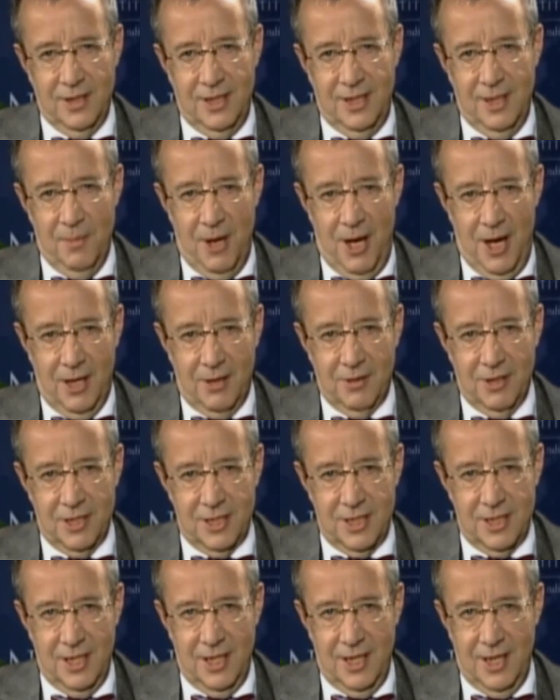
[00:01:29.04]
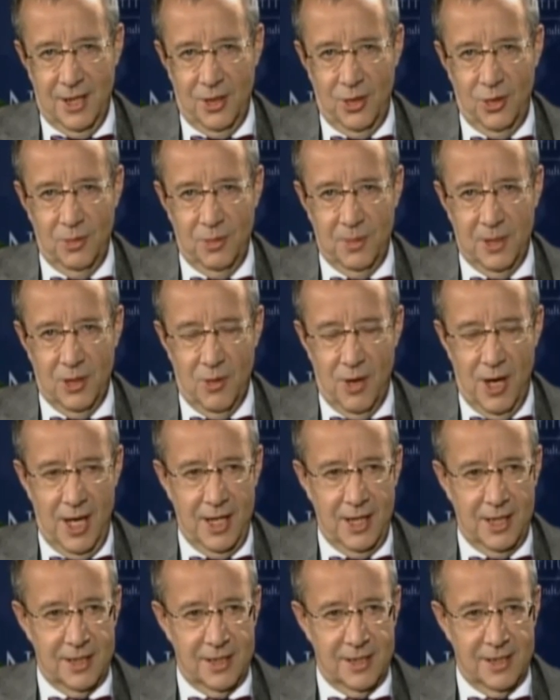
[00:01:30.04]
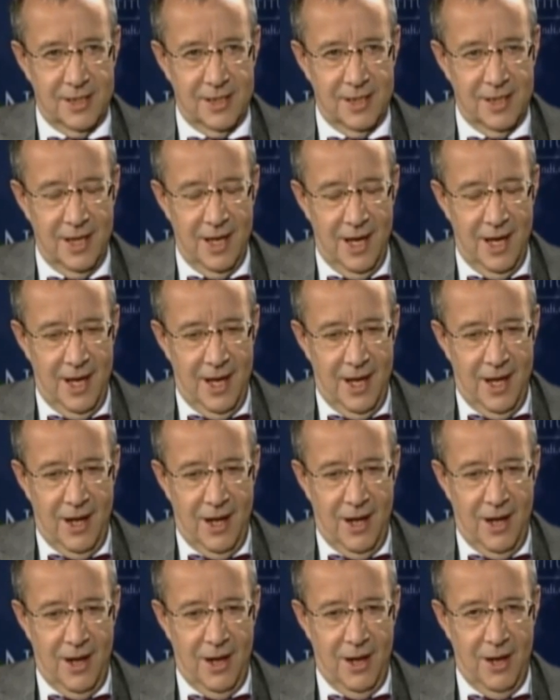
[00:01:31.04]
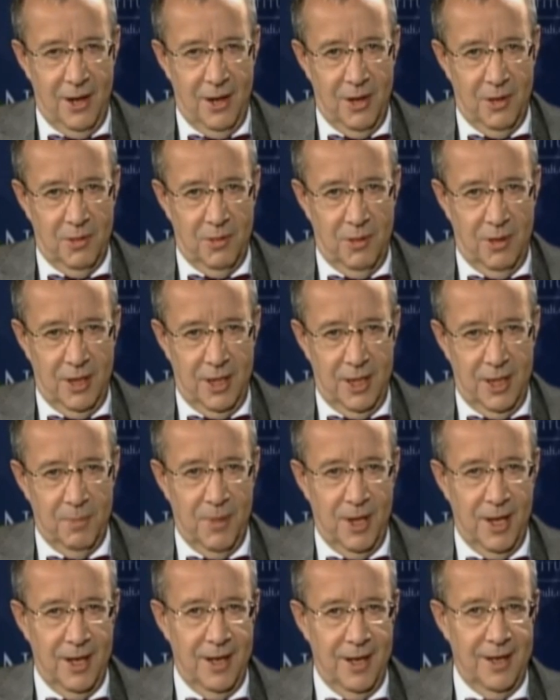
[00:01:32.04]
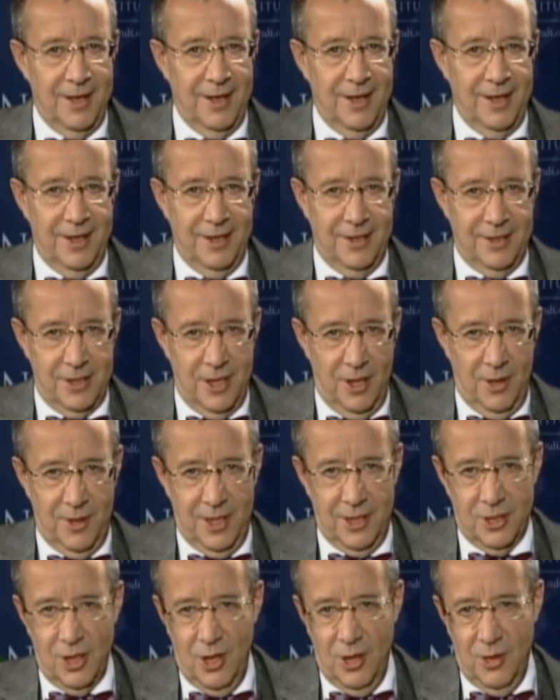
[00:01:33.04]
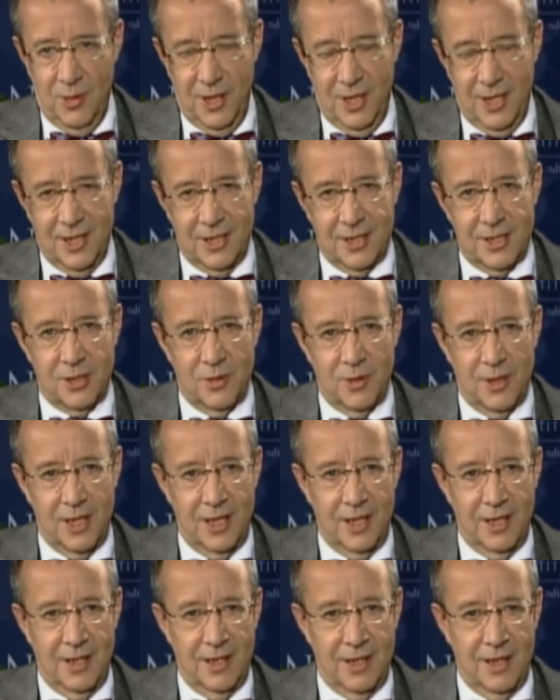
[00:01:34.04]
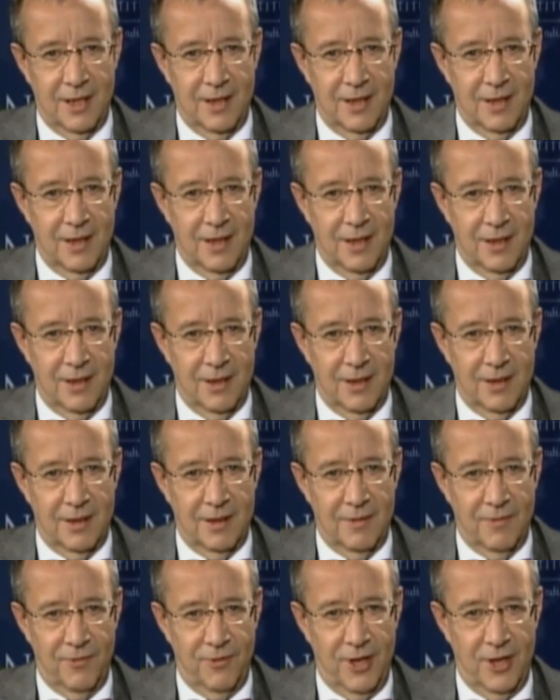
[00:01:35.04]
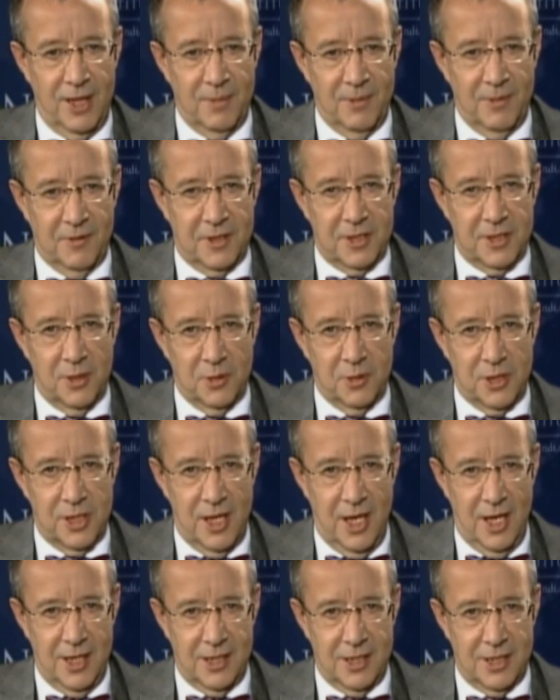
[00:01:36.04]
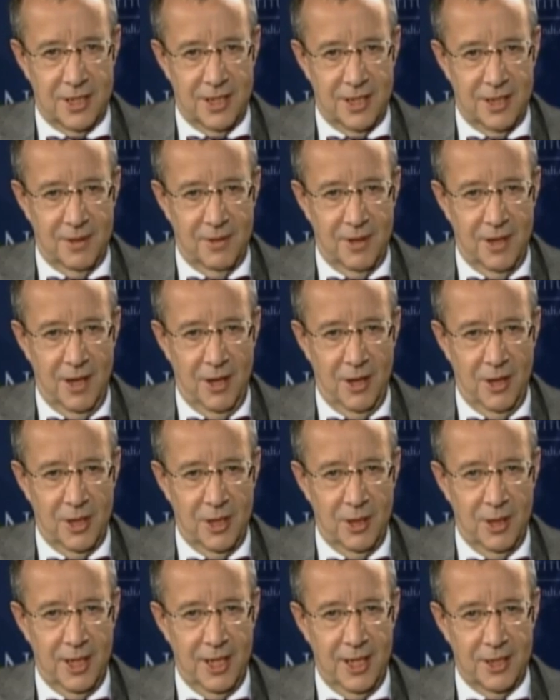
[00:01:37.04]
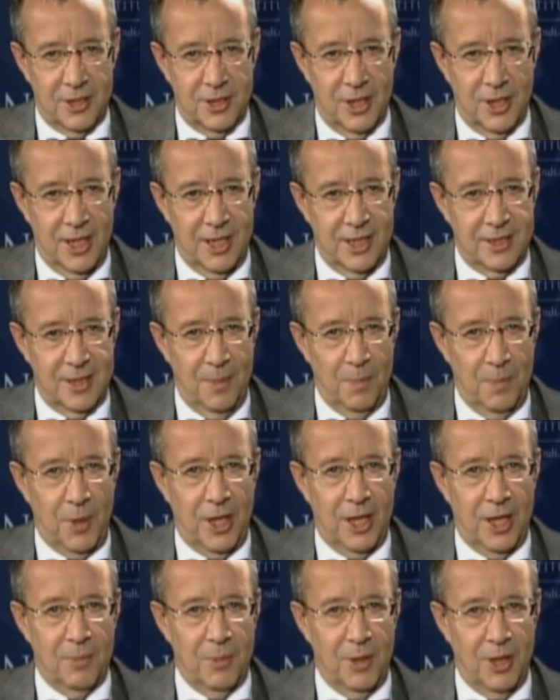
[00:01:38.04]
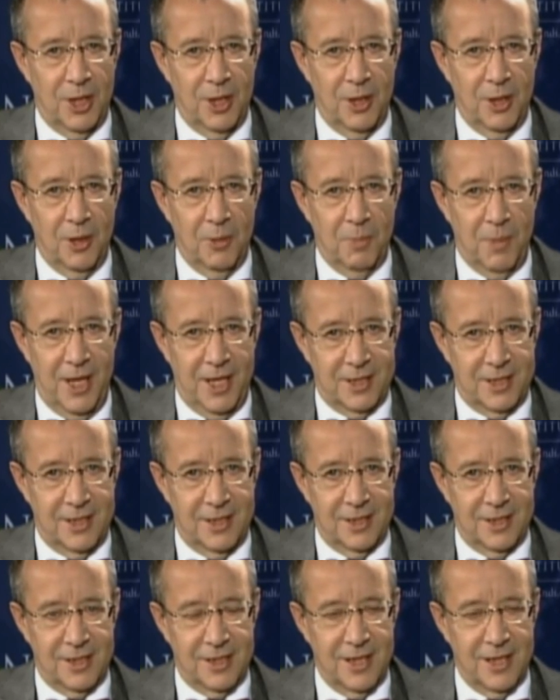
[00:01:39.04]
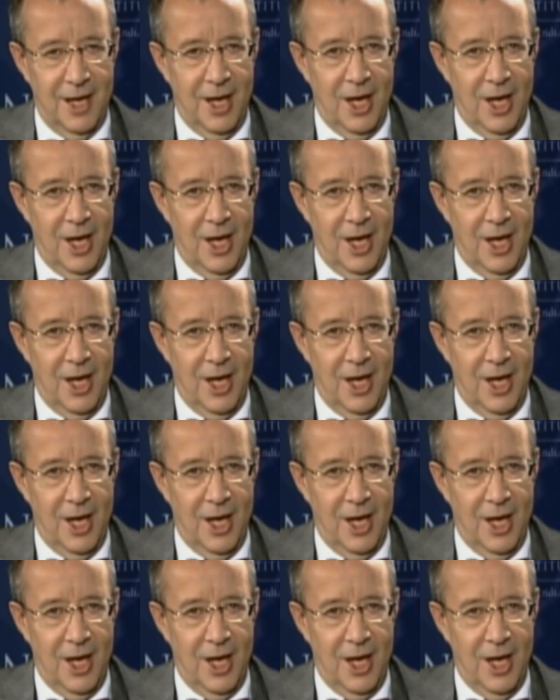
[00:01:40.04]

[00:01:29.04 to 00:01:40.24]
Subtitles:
democracy and human rights. In Estonia's own history, the freedom of association, initially simply among peasants,